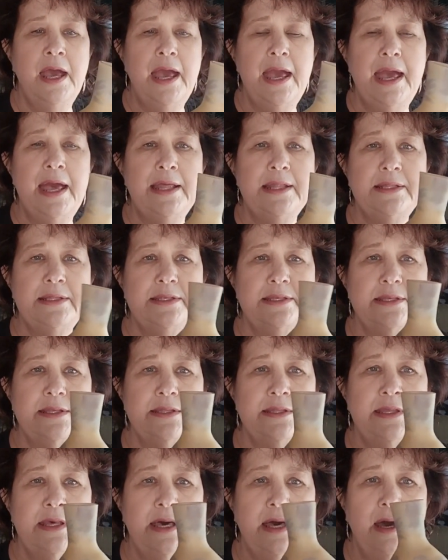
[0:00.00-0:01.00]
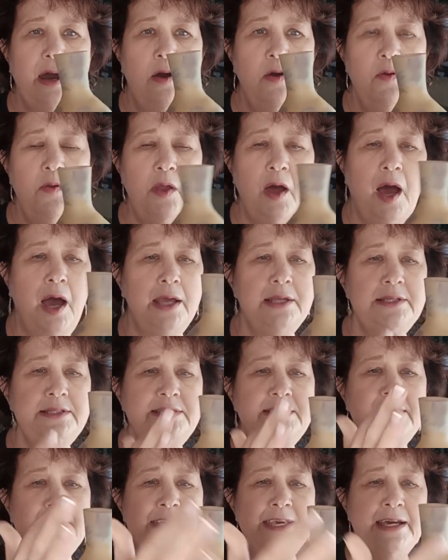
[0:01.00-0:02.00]
And the whole
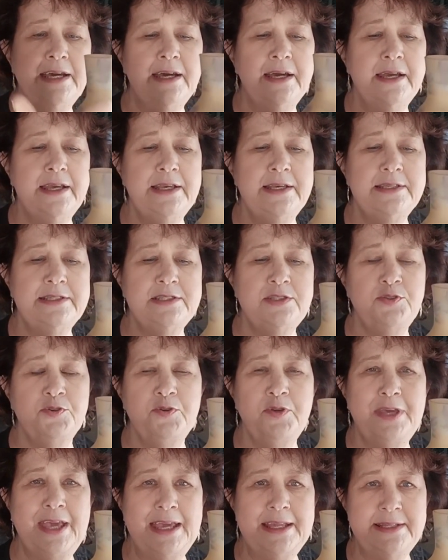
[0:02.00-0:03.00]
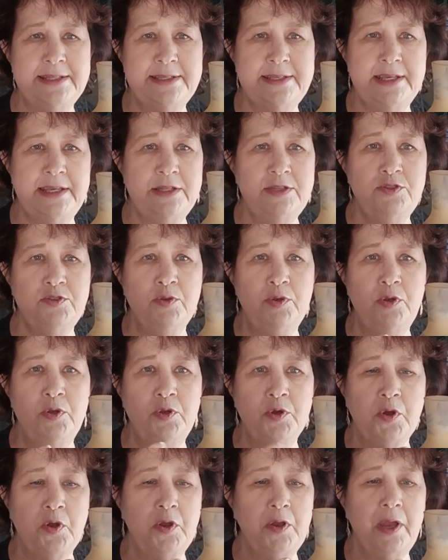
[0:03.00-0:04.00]
idea is to get it to
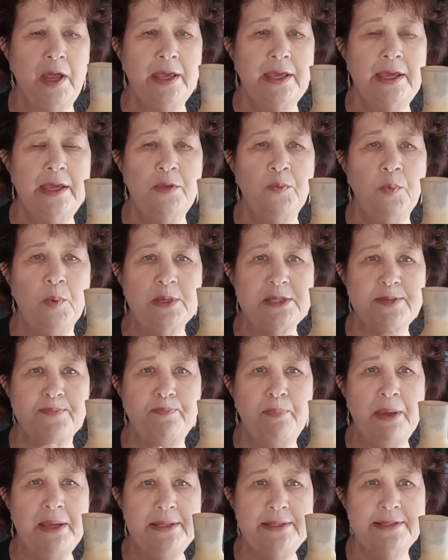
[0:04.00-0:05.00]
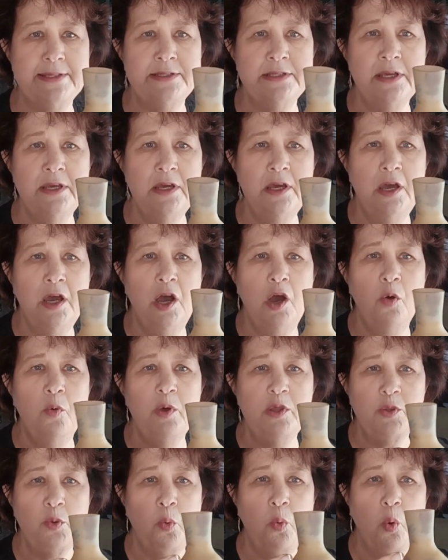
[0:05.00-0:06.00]
look like it was painted
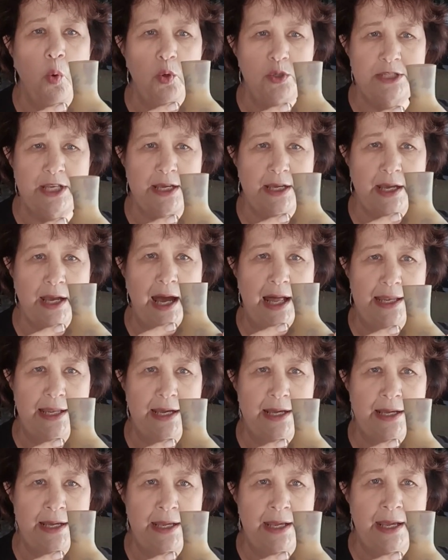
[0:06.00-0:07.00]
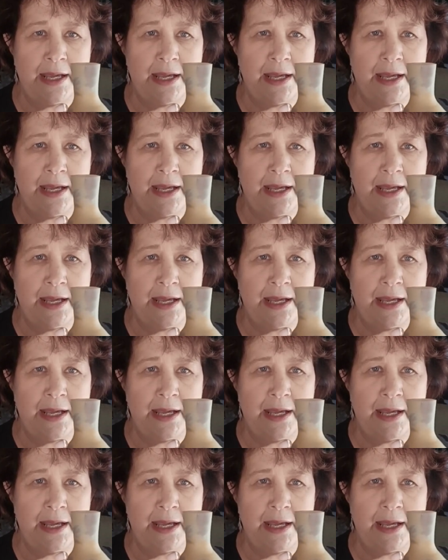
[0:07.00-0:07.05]
with watercolor.